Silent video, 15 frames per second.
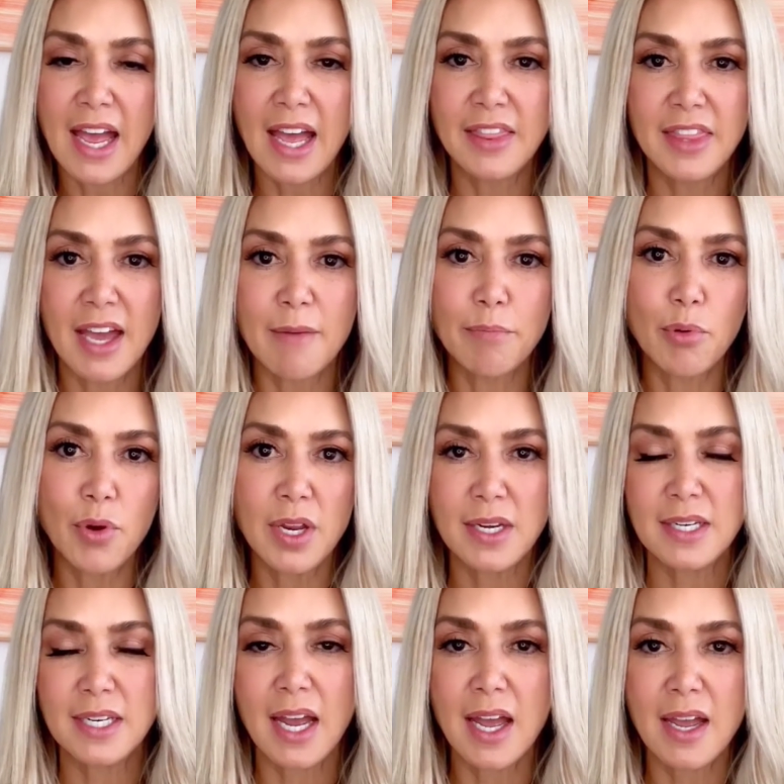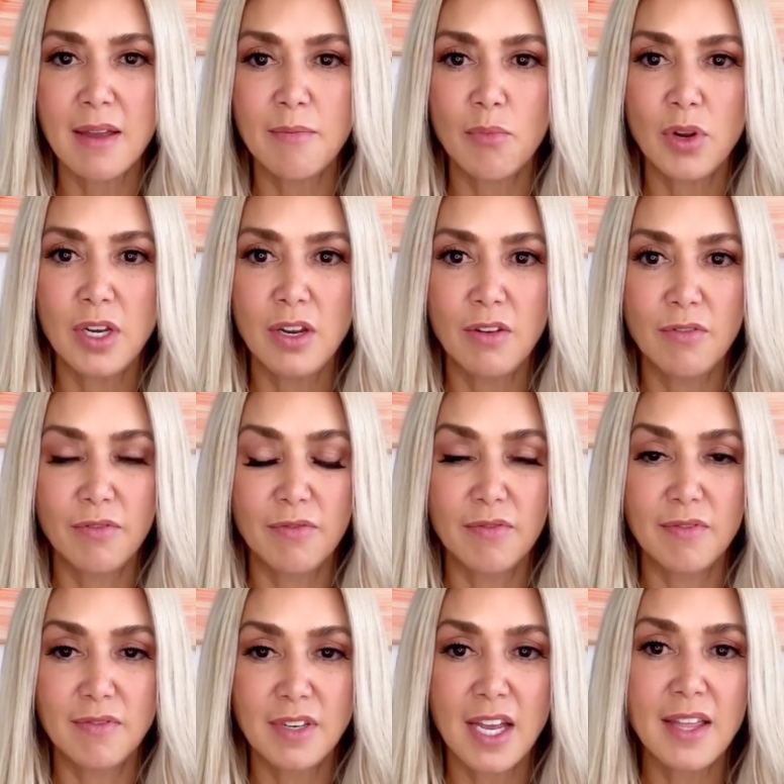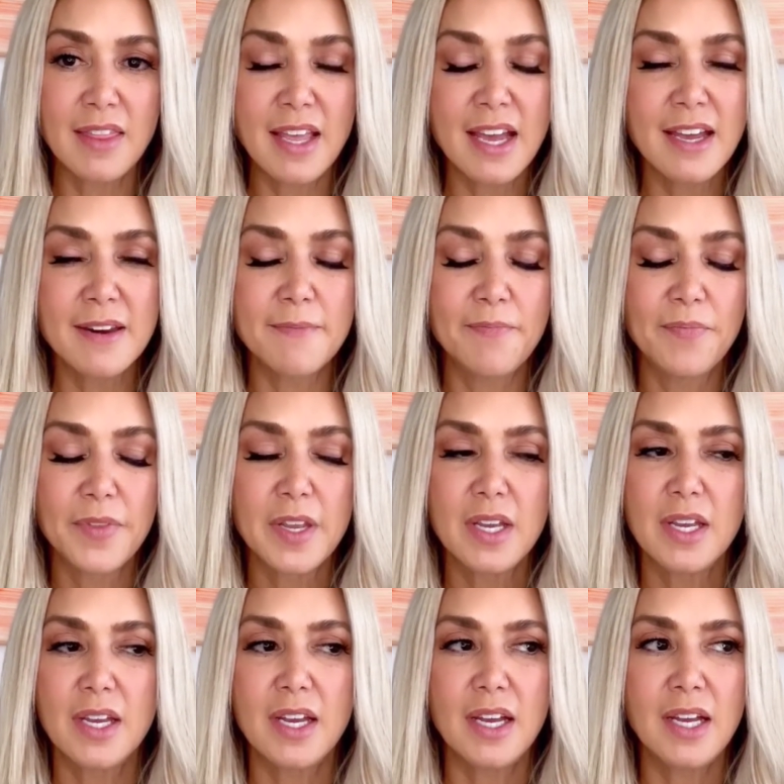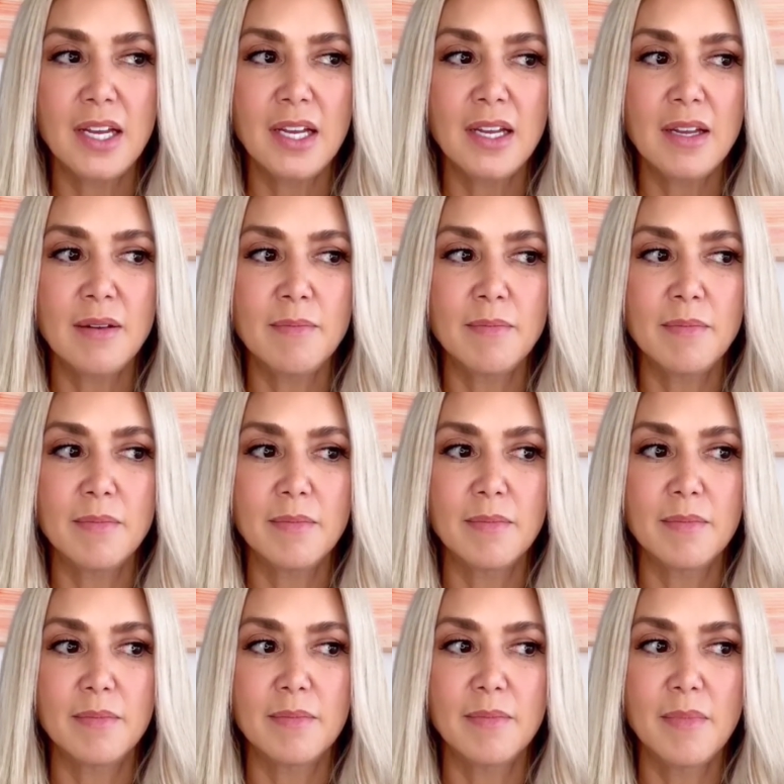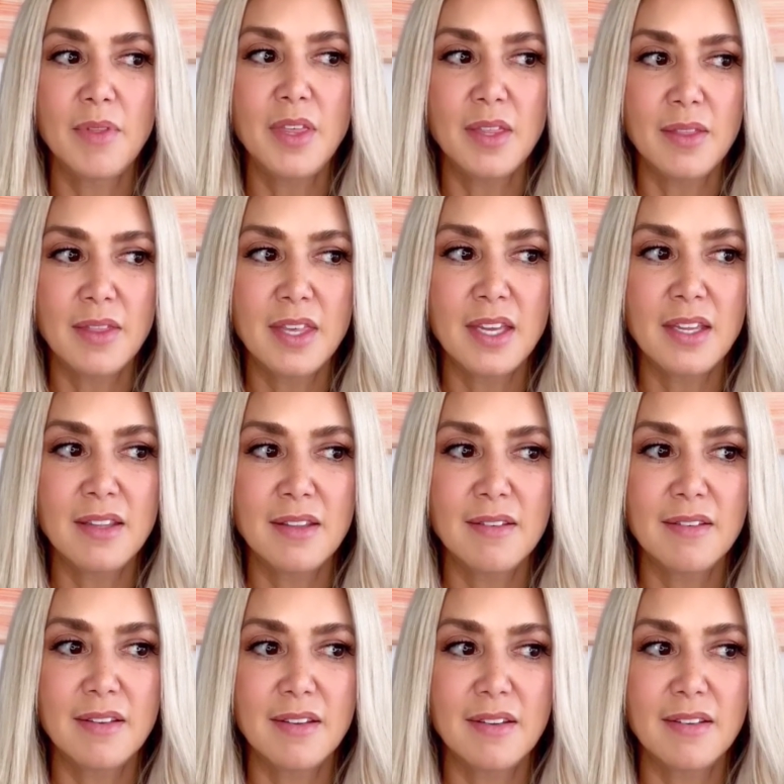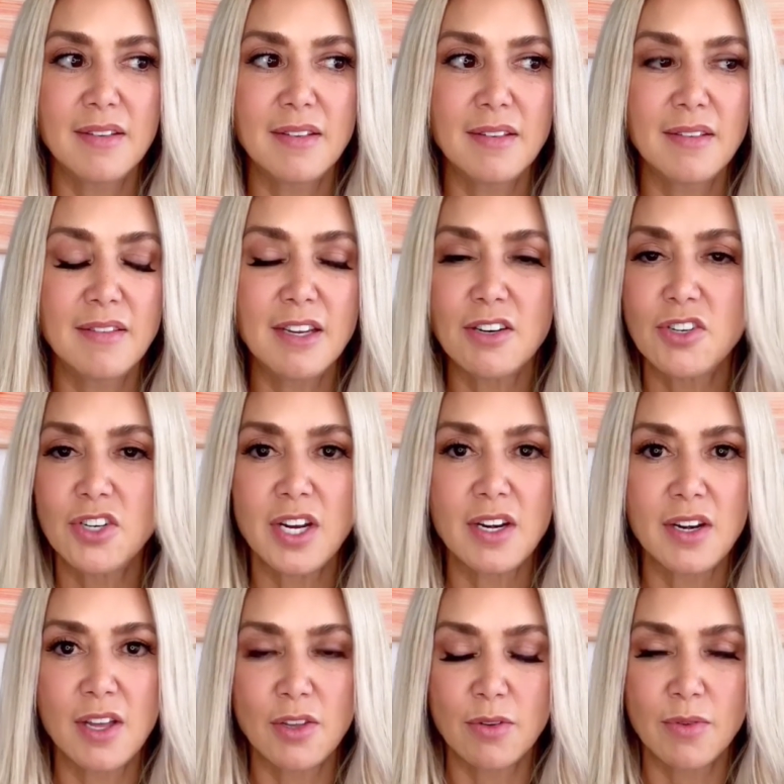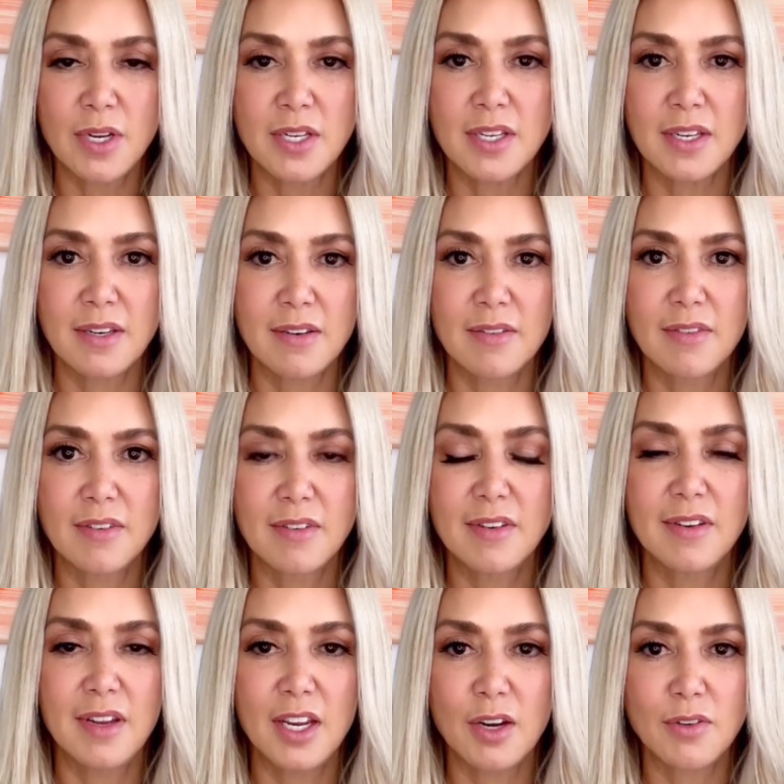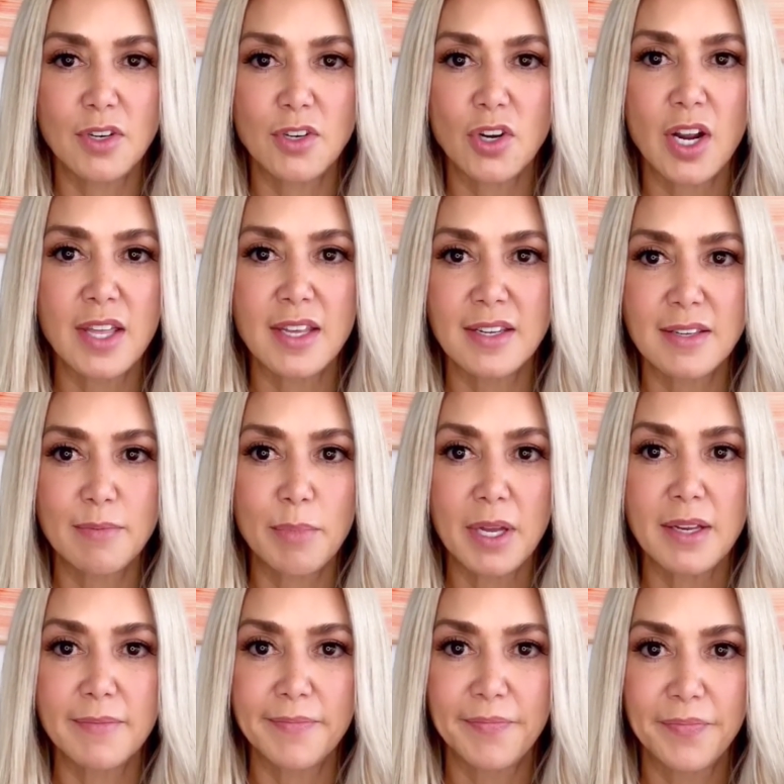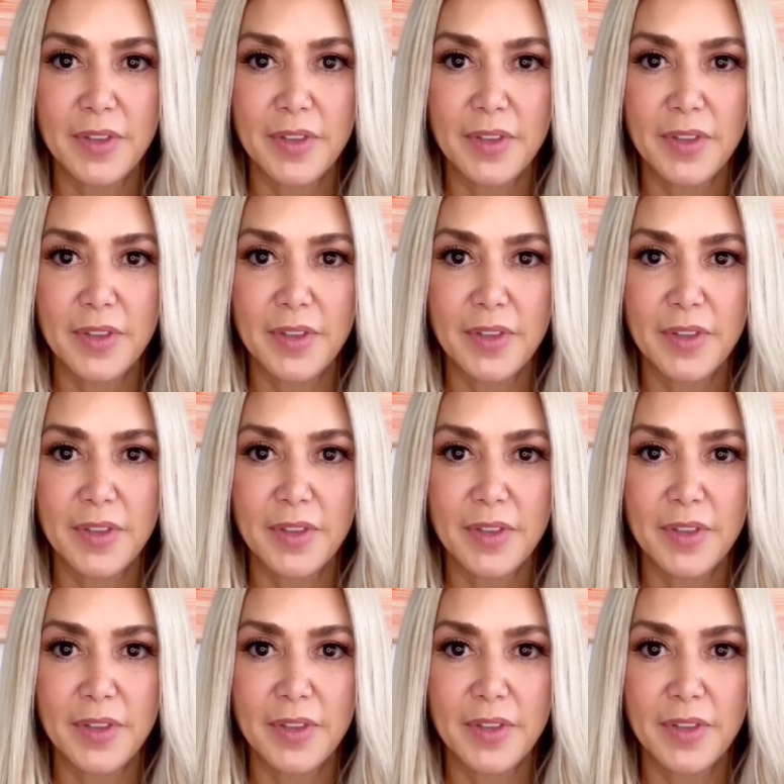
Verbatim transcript: at that point in time when you've done that, then there's yet another reason, you know, to try this. But